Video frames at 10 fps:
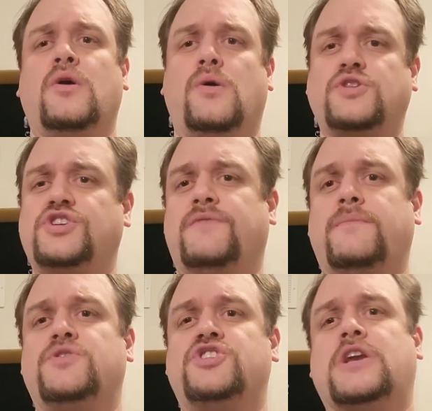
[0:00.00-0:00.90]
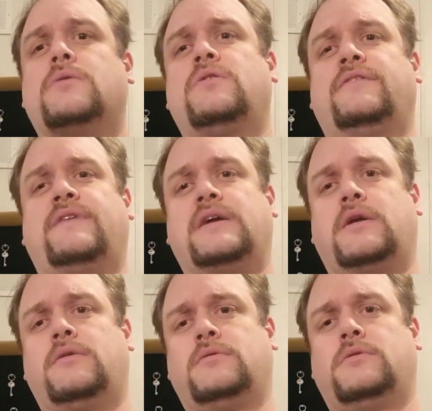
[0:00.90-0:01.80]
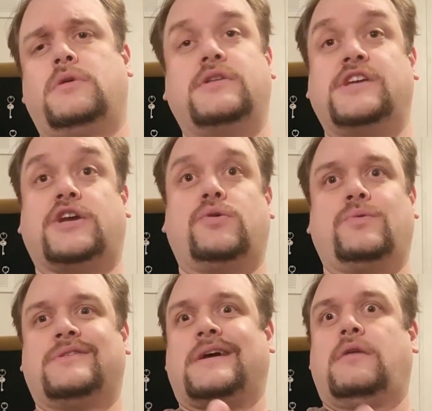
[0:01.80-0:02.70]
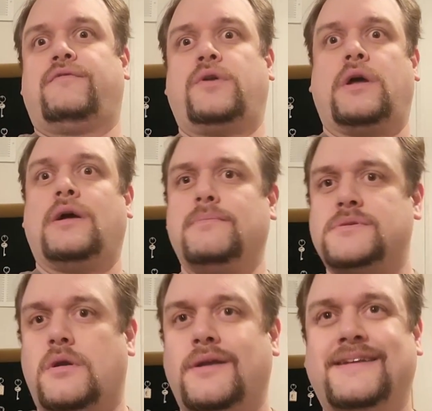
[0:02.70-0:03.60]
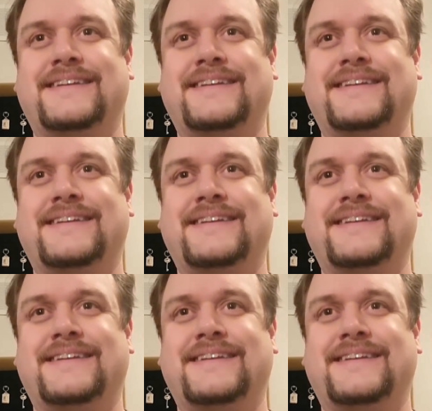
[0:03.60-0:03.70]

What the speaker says: originally from Chico, California. I'm sorry.